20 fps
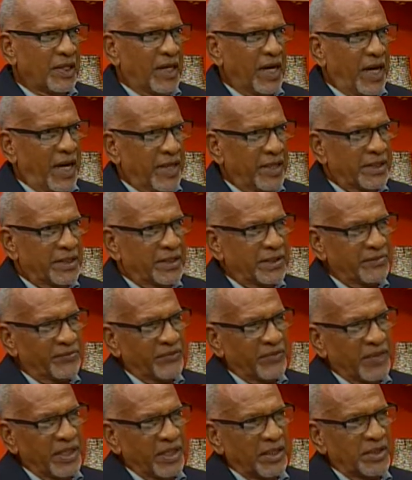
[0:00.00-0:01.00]
And
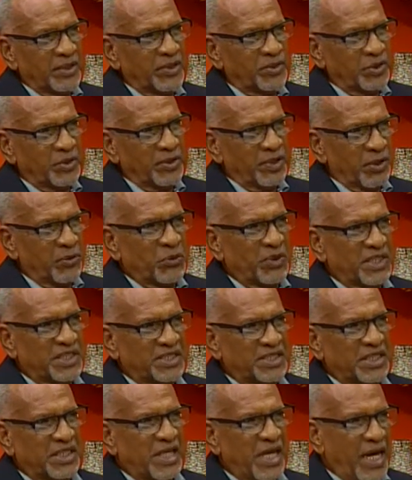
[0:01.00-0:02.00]
Julian was
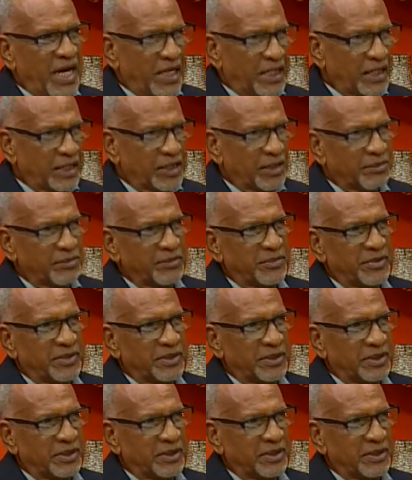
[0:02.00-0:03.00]
denying him,
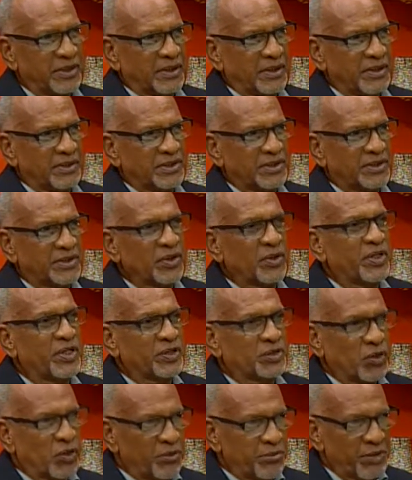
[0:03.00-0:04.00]
so he
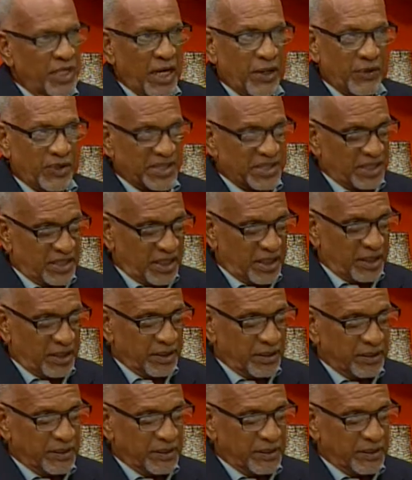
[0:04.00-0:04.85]
told me, I wasn't there.